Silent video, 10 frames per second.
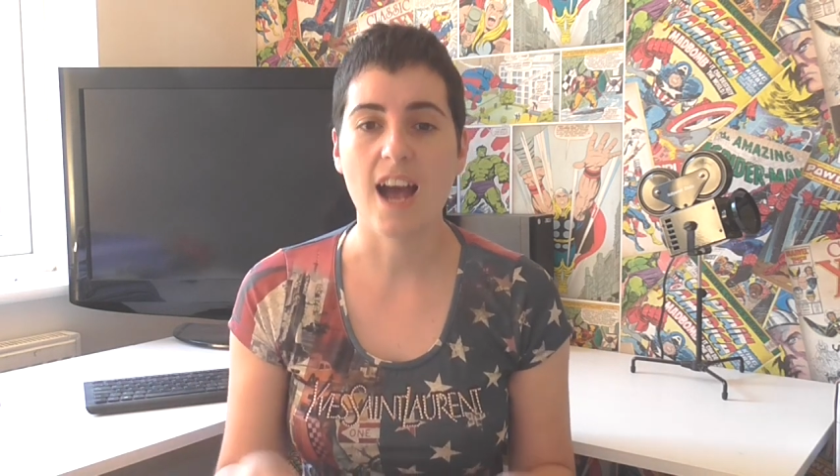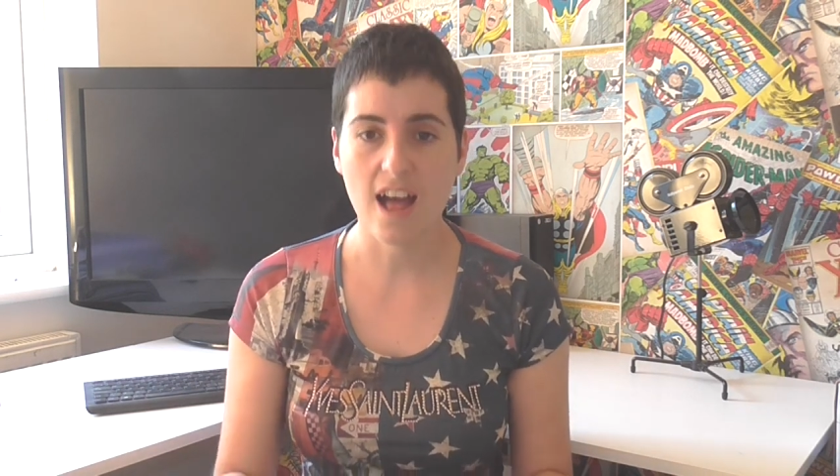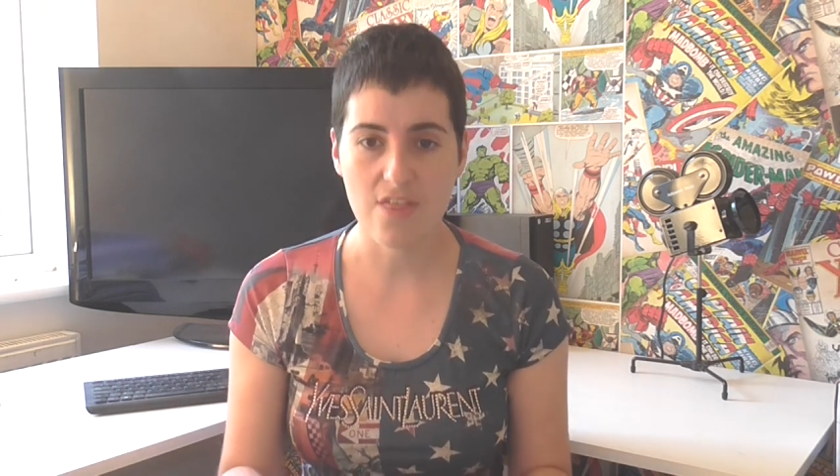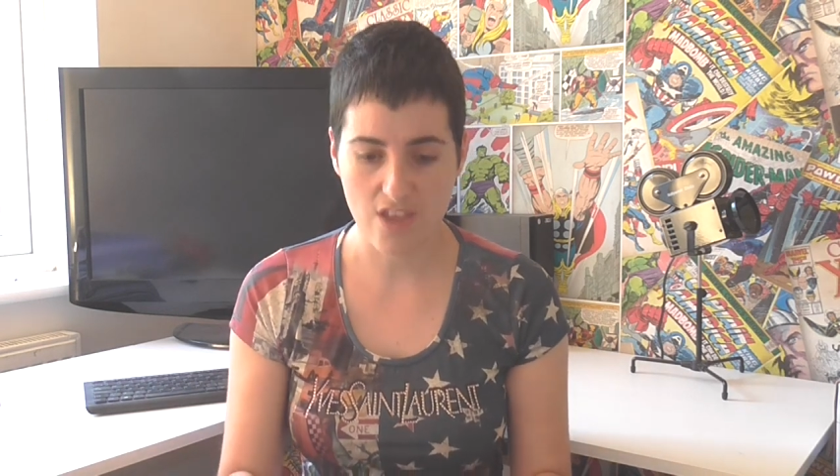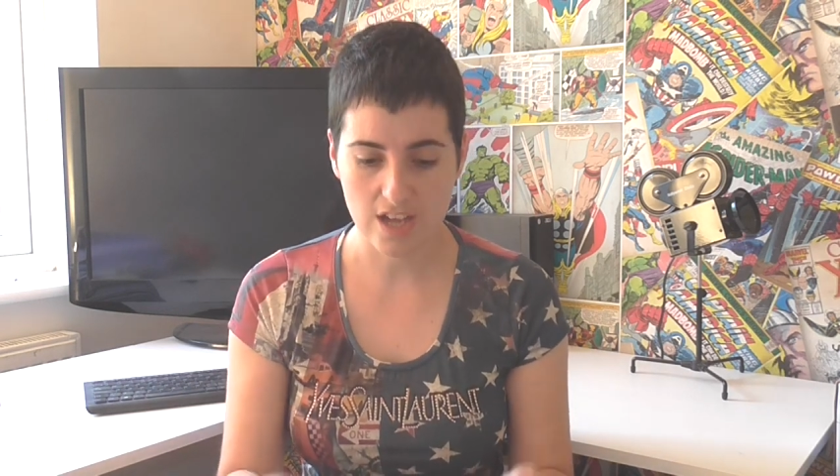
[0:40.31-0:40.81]

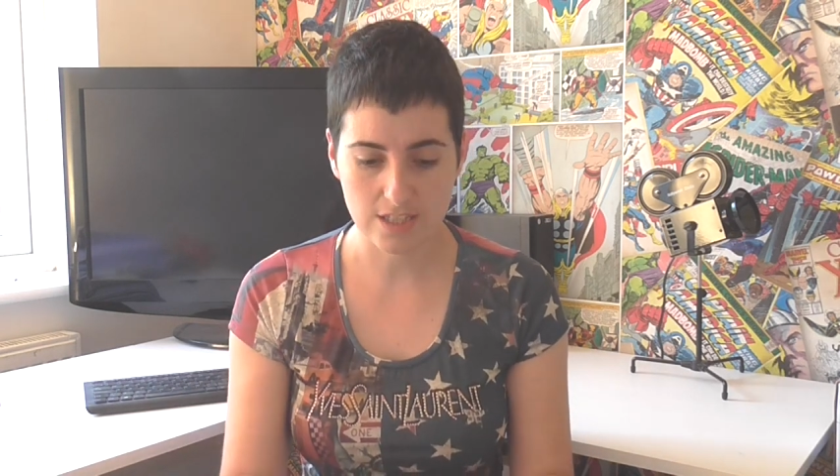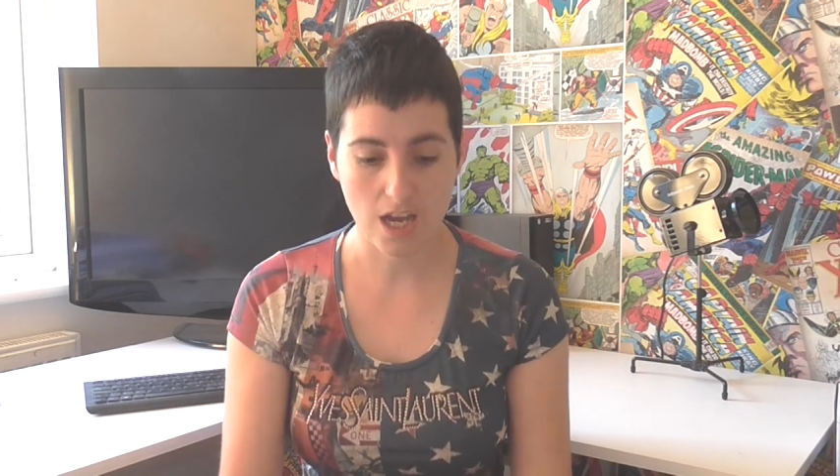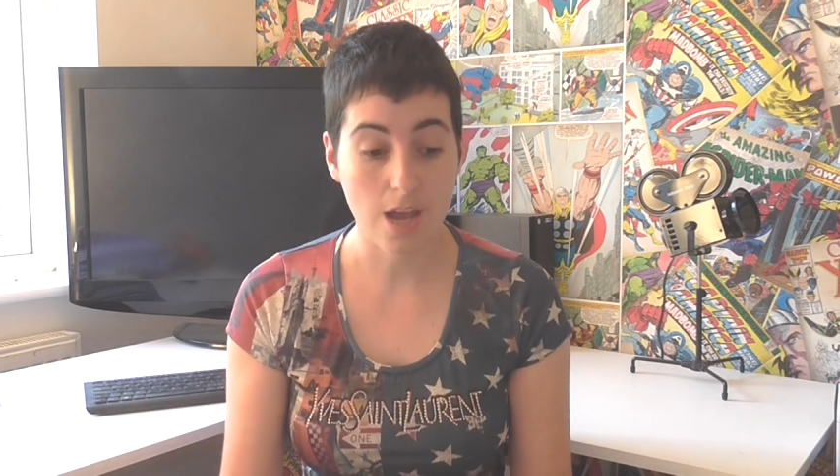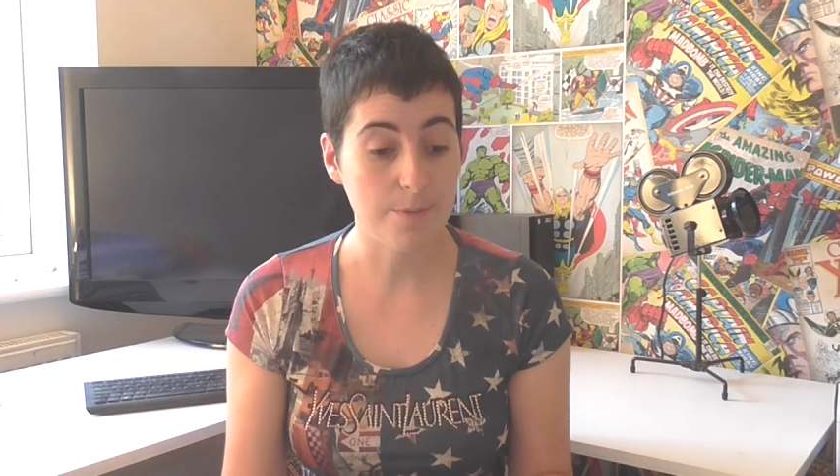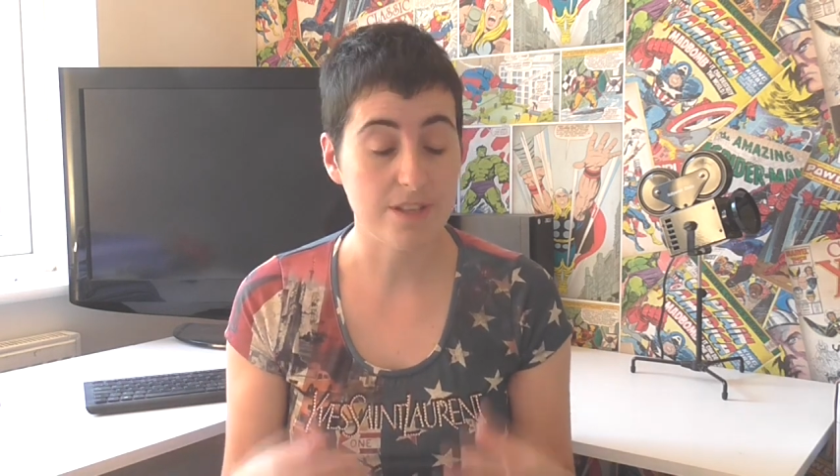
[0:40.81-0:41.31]
at that
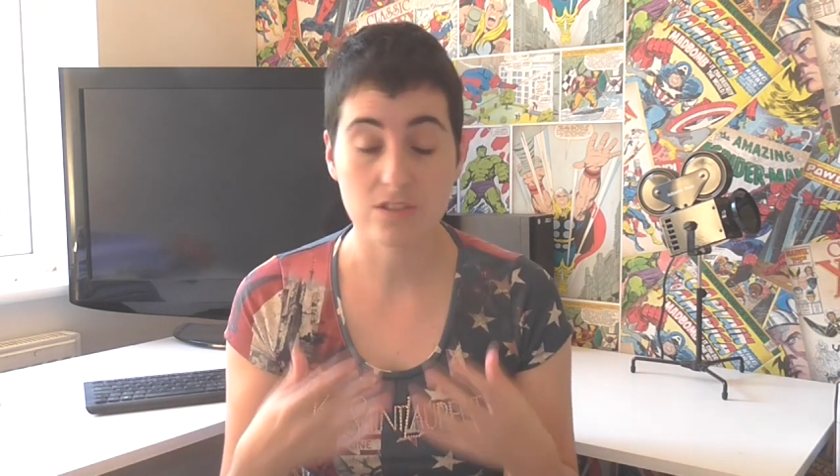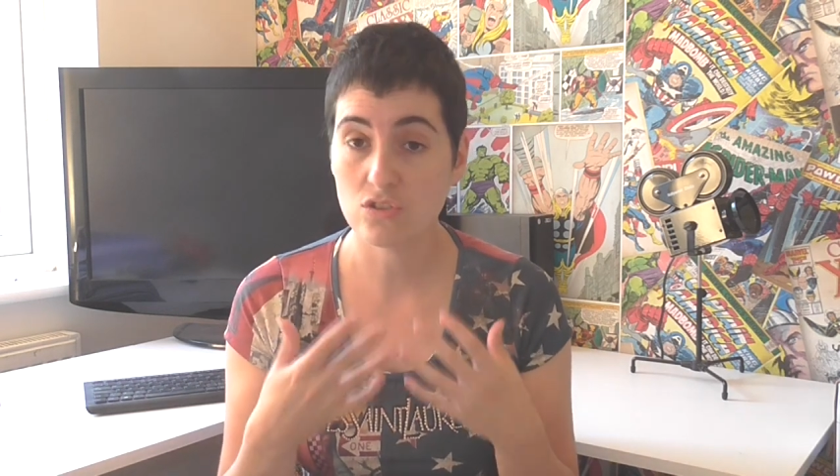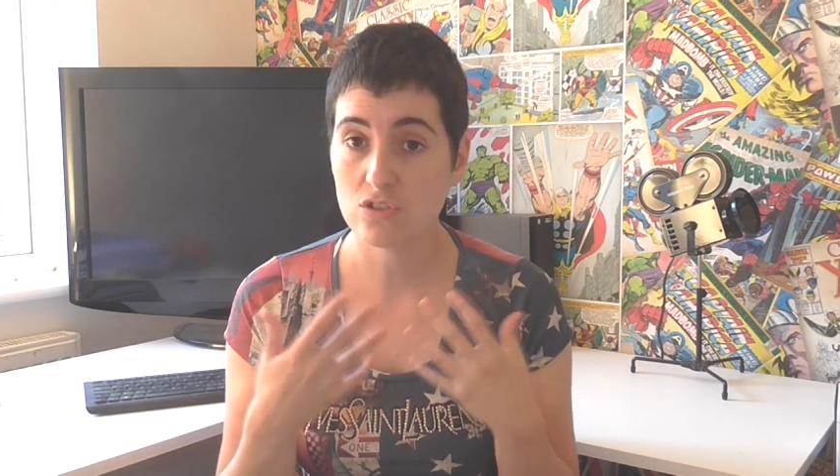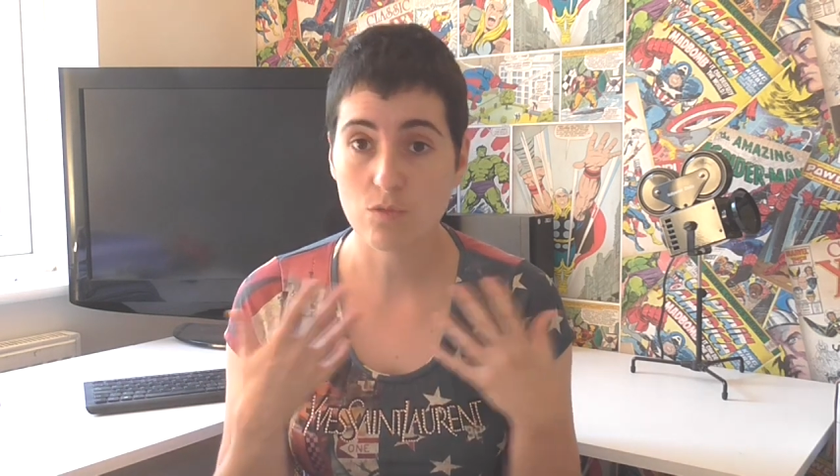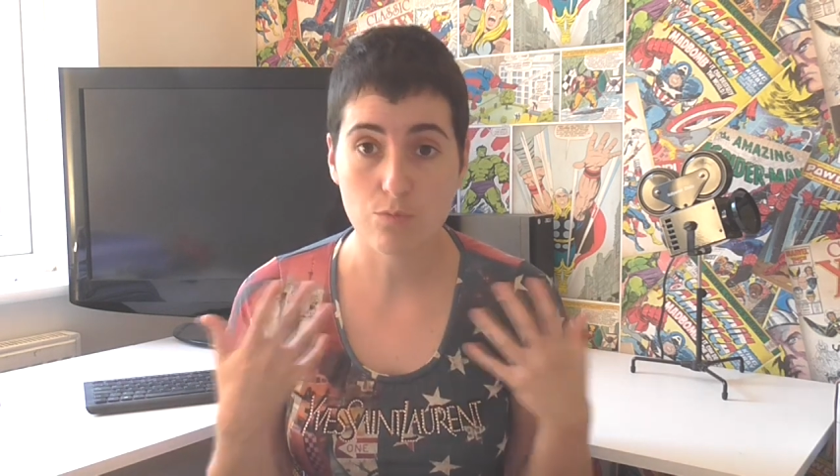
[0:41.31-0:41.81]
time is just a